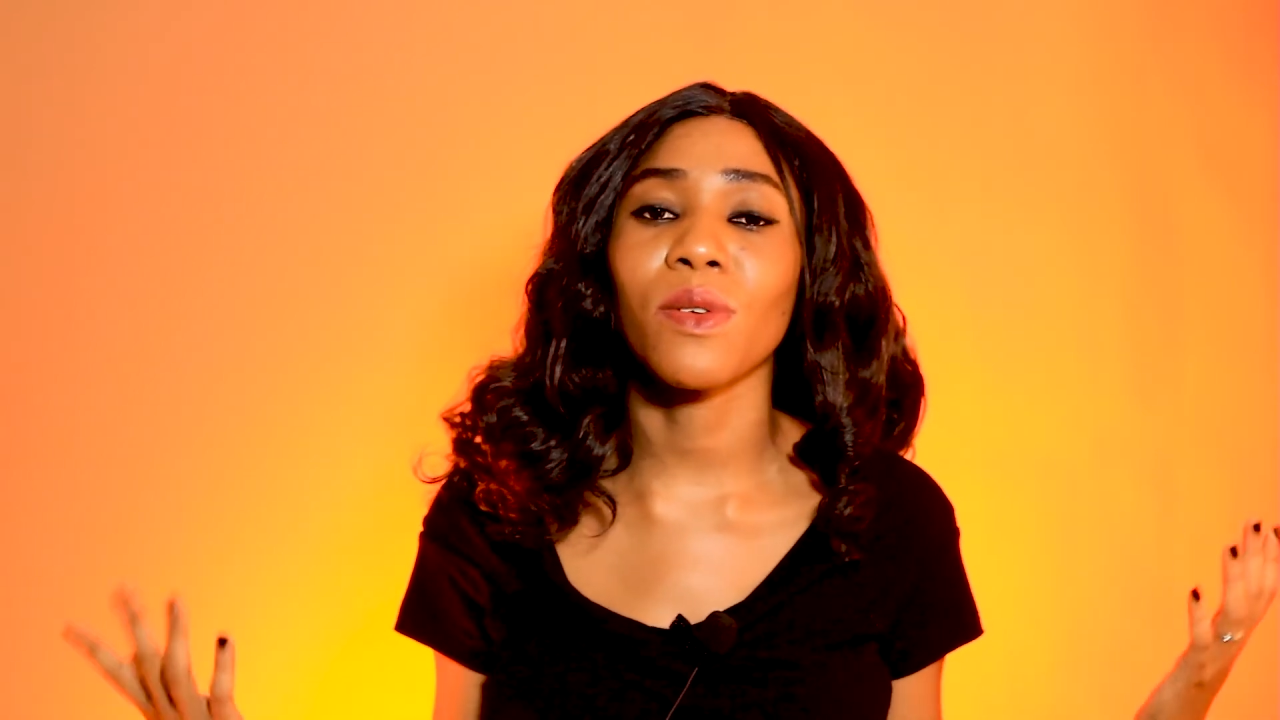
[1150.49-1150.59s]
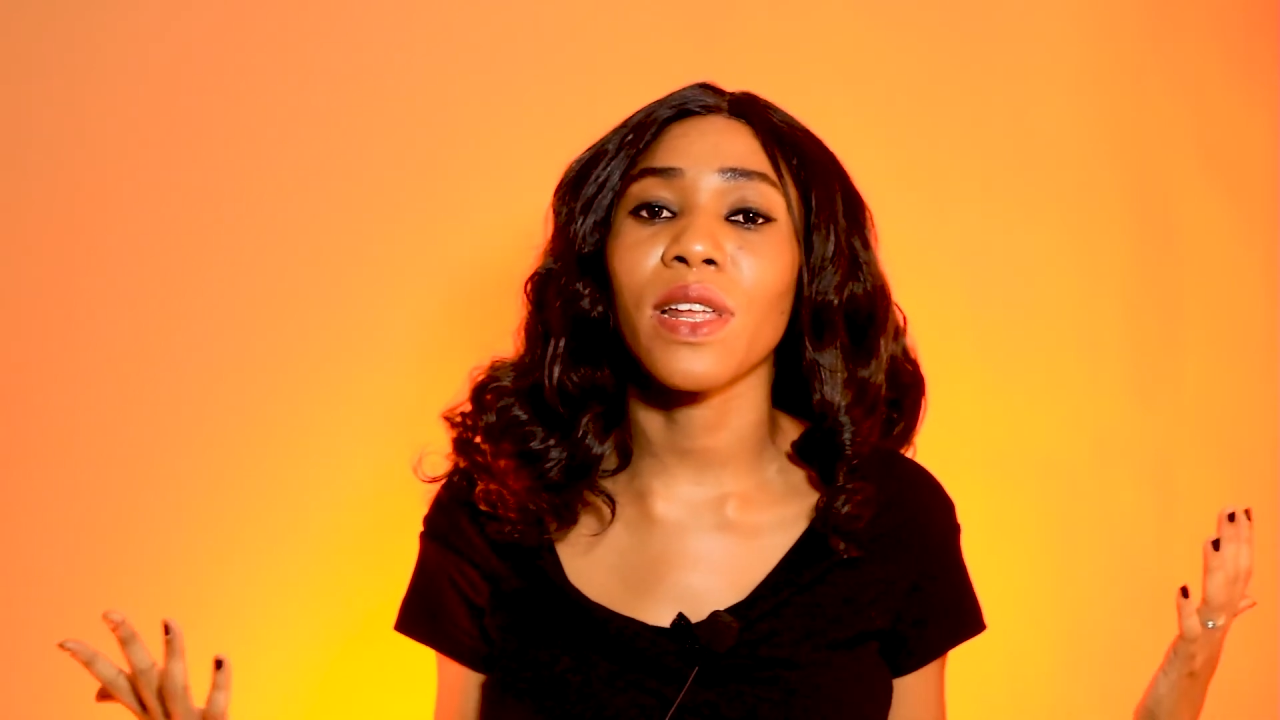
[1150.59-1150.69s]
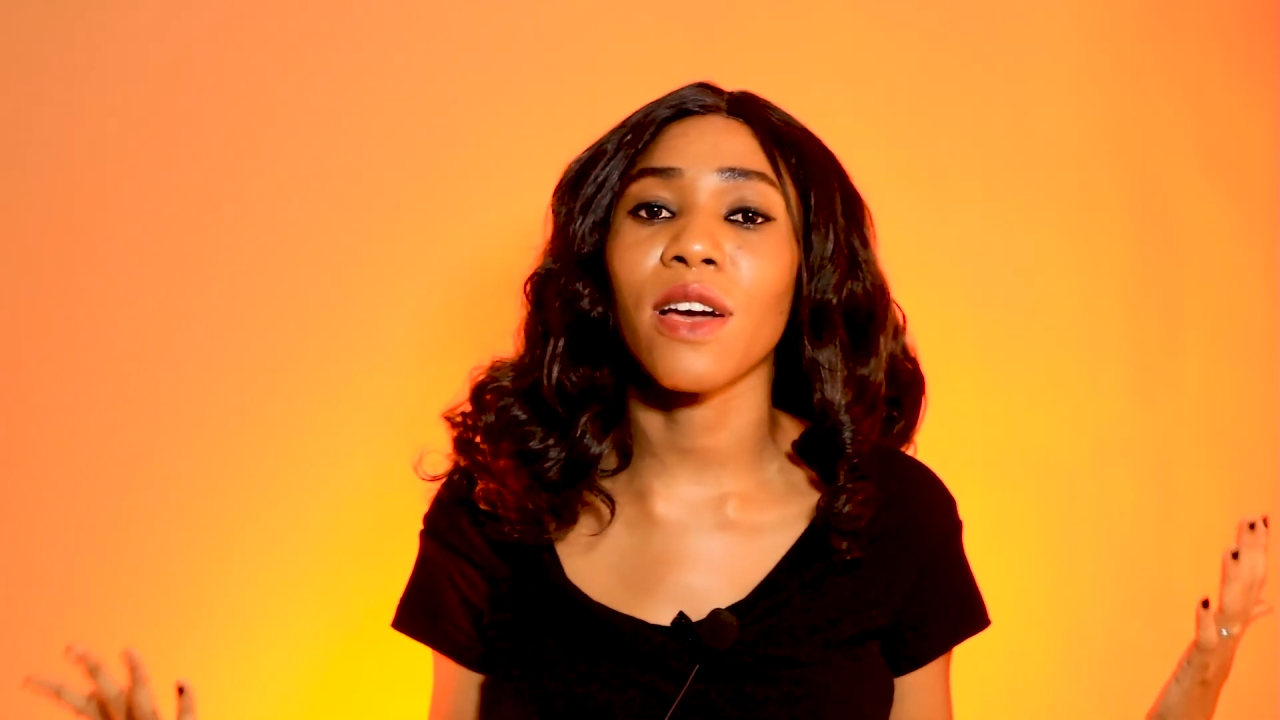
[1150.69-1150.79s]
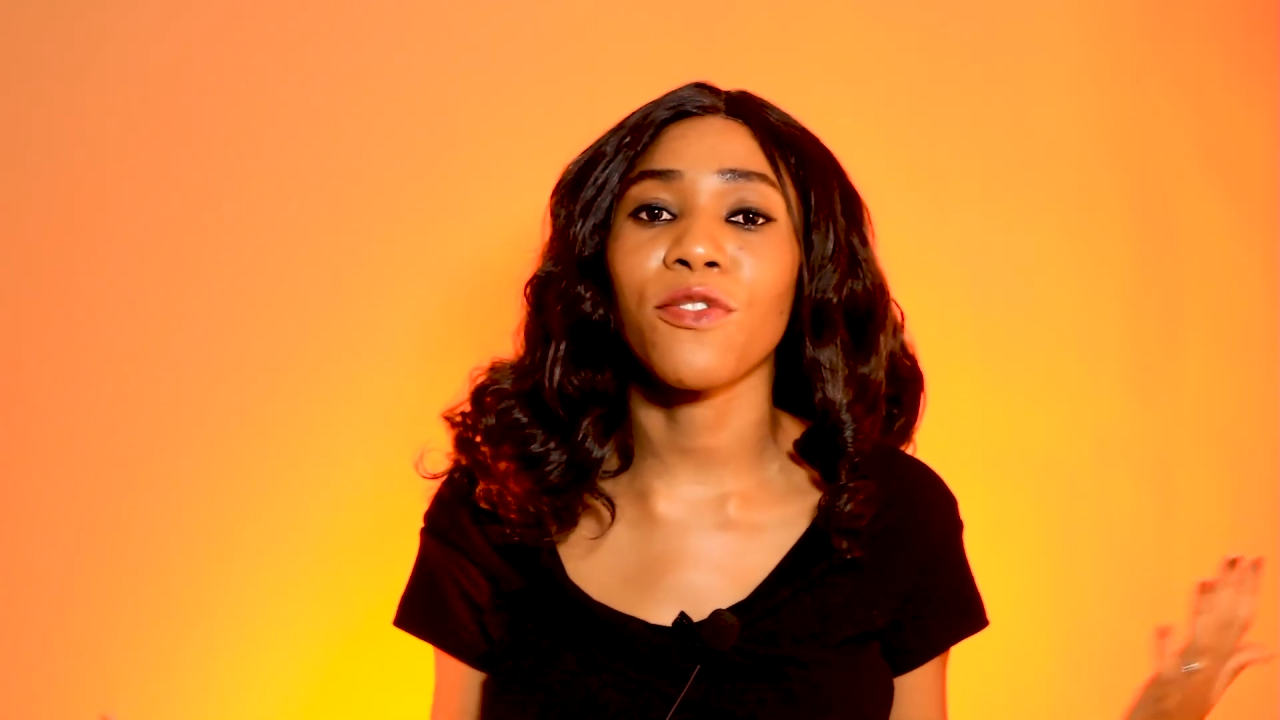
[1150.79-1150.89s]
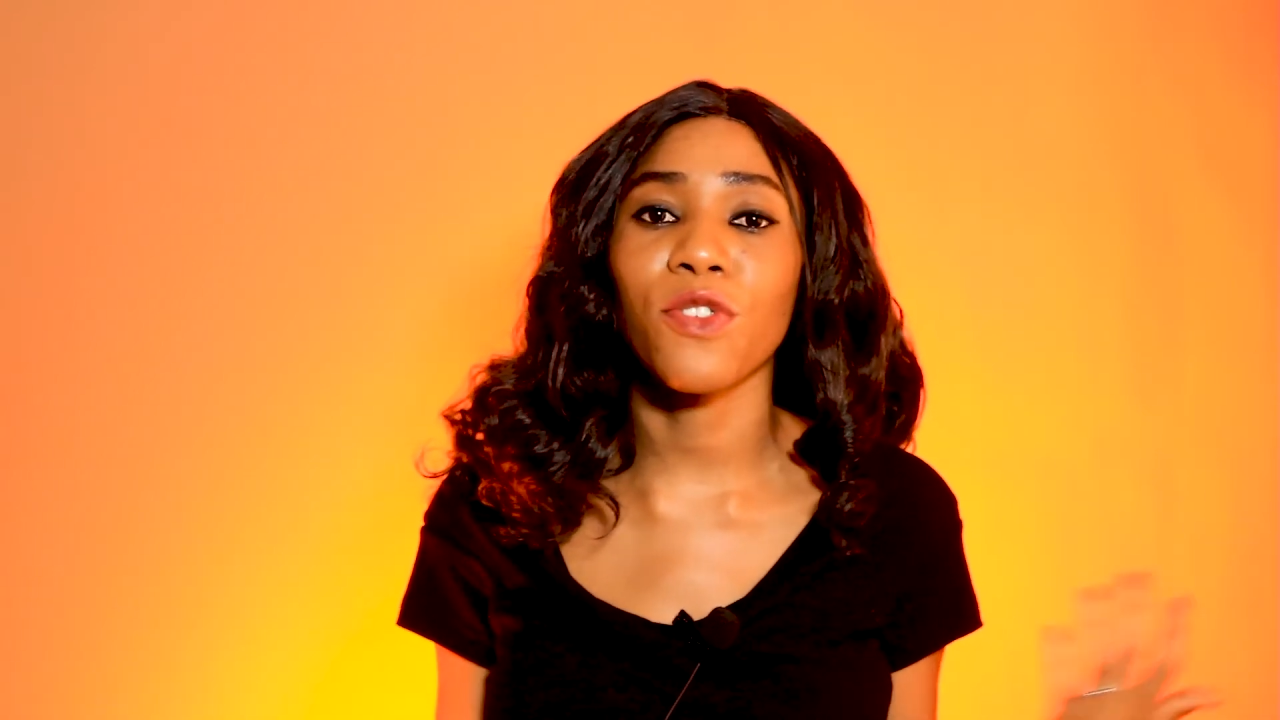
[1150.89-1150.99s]

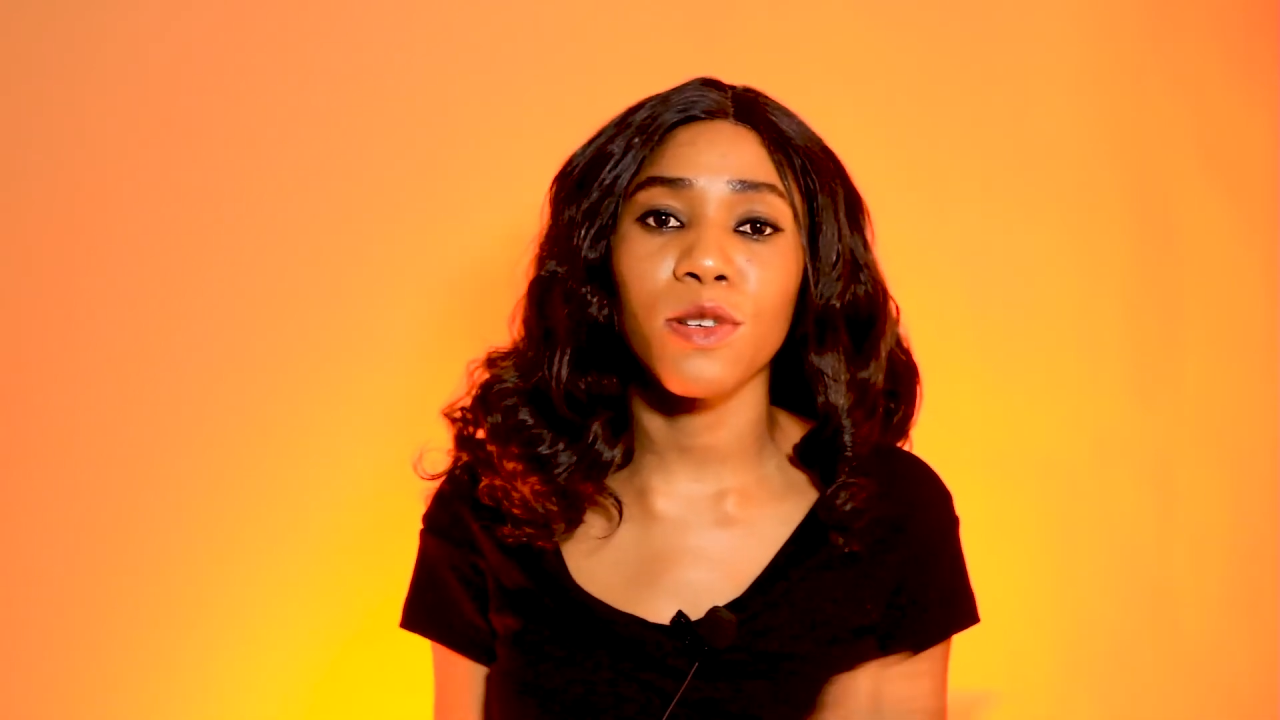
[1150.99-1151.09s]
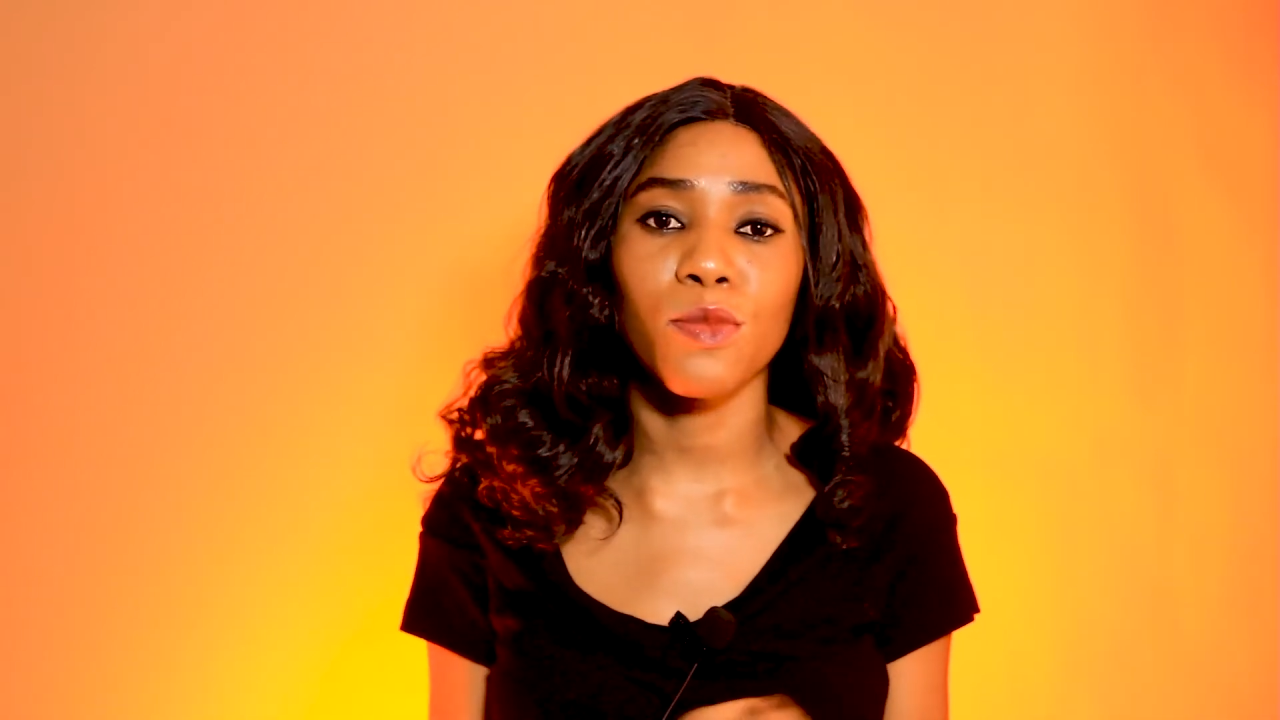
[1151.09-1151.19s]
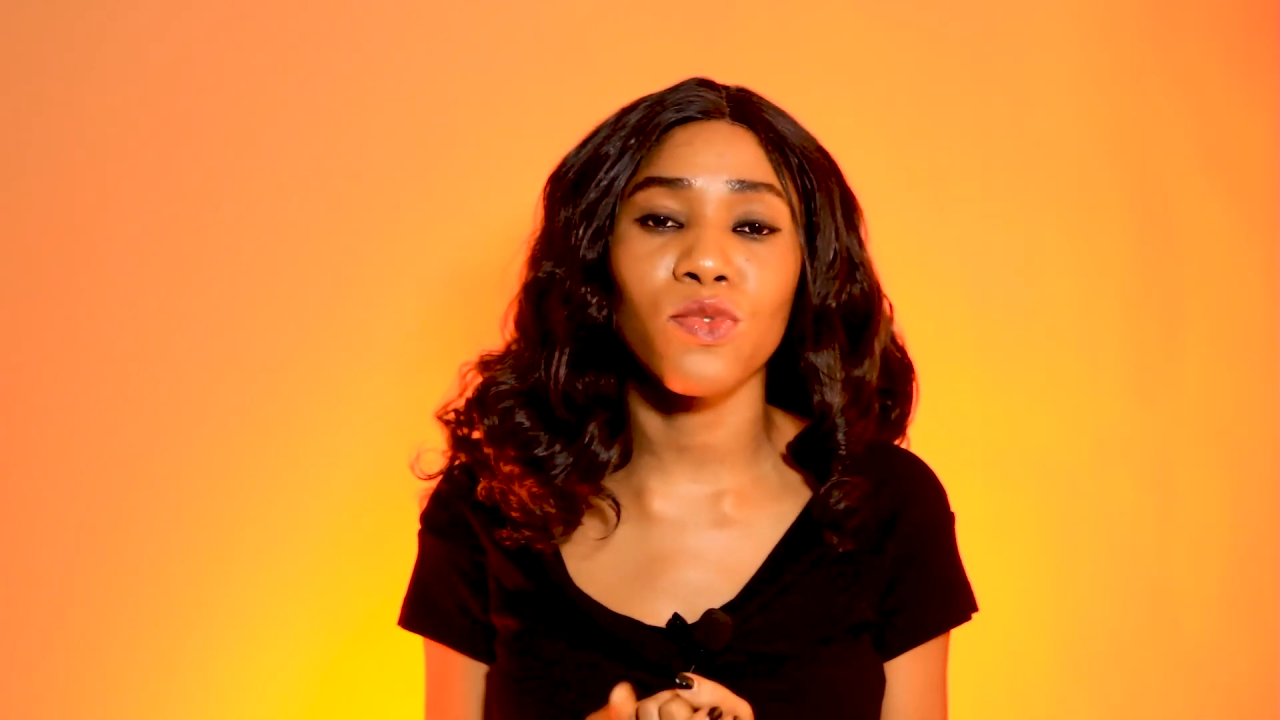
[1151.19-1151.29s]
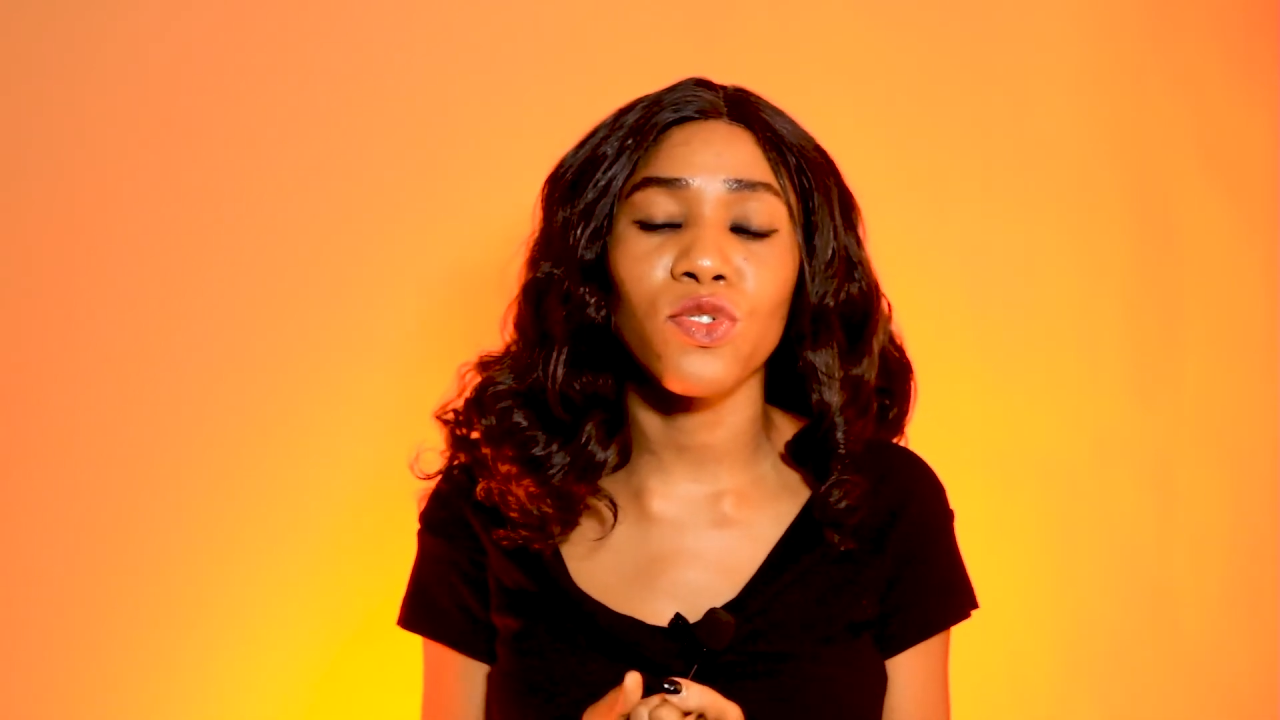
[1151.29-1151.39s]
really affordable